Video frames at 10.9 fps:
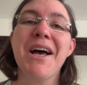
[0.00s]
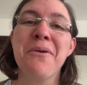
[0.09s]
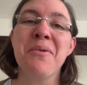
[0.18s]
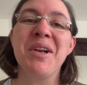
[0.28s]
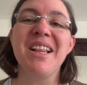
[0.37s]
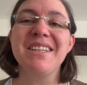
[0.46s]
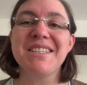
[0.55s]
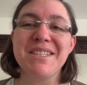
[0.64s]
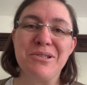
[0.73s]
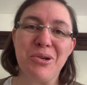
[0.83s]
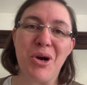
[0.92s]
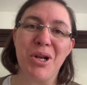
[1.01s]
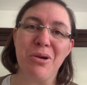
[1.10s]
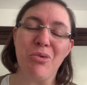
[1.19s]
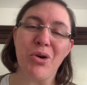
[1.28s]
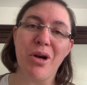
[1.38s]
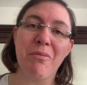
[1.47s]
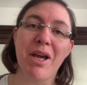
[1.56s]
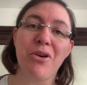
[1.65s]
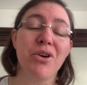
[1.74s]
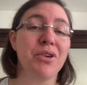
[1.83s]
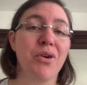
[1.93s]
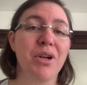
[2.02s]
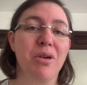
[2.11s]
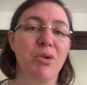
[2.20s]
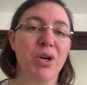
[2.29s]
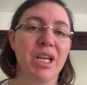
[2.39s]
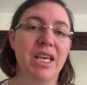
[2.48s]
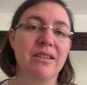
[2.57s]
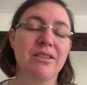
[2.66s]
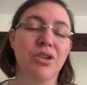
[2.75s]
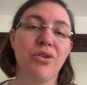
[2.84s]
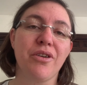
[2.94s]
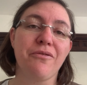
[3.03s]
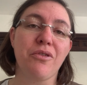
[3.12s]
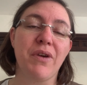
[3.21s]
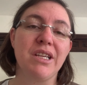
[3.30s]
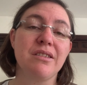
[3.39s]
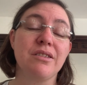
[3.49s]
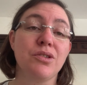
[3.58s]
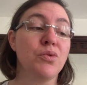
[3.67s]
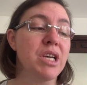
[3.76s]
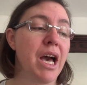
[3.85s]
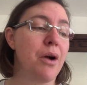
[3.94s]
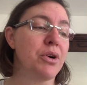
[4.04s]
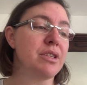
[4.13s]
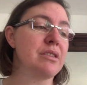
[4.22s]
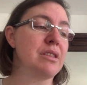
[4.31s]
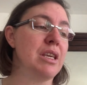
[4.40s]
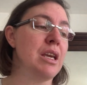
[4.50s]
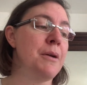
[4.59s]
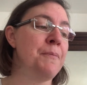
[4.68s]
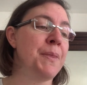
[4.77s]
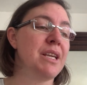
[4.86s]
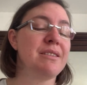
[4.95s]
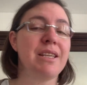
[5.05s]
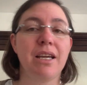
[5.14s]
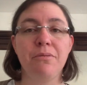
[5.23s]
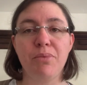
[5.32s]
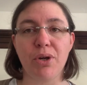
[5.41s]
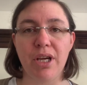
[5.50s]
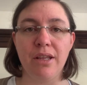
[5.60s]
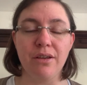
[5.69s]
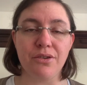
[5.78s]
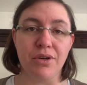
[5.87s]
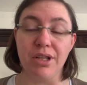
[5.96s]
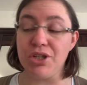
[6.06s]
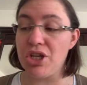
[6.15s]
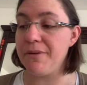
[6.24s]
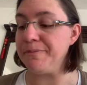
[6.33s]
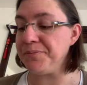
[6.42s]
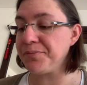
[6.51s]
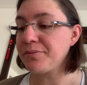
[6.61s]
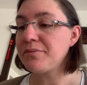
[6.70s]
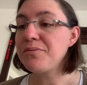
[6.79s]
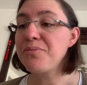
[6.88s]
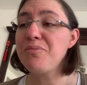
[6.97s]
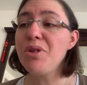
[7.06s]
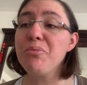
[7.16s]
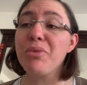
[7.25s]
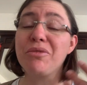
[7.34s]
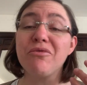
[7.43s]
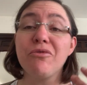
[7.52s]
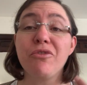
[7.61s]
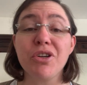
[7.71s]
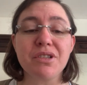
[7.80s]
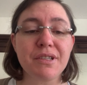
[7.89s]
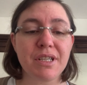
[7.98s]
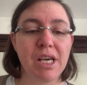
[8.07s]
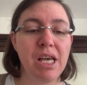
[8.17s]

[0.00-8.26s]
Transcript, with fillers: I want to listen to an audiobook and my current audiobook is The Lord of the Rings, The Two Towers, the second book in the trilogy. But first,